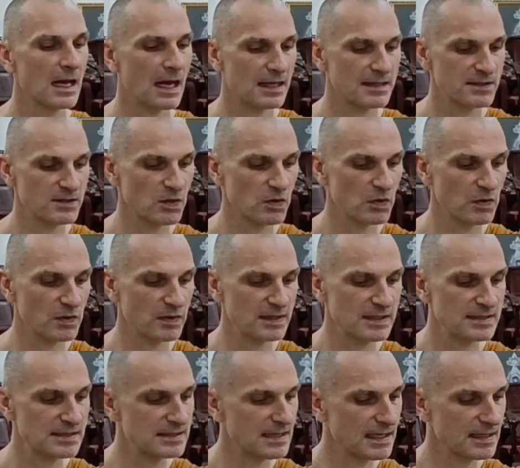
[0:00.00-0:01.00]
And so
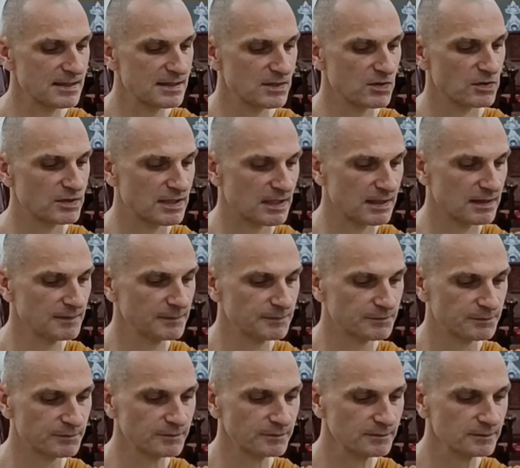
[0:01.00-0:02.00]
this next sutta
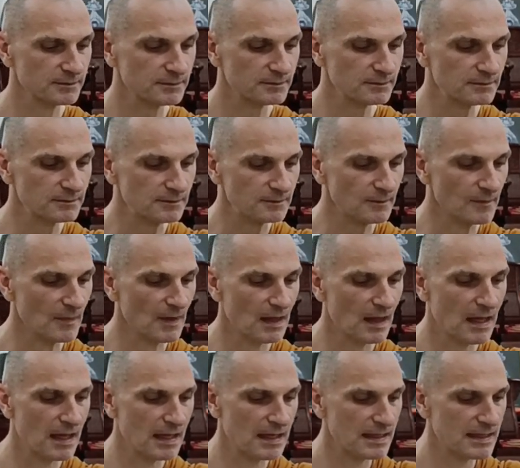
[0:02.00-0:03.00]

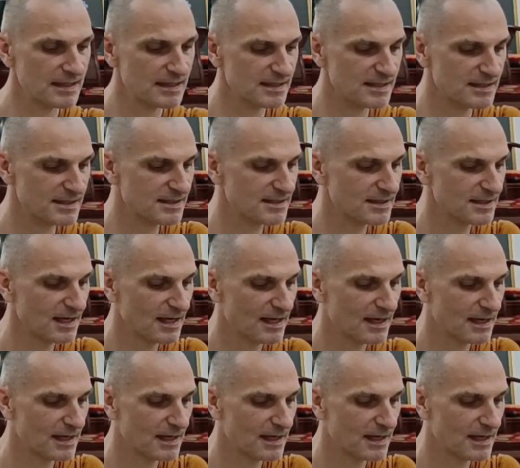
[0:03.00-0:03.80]
is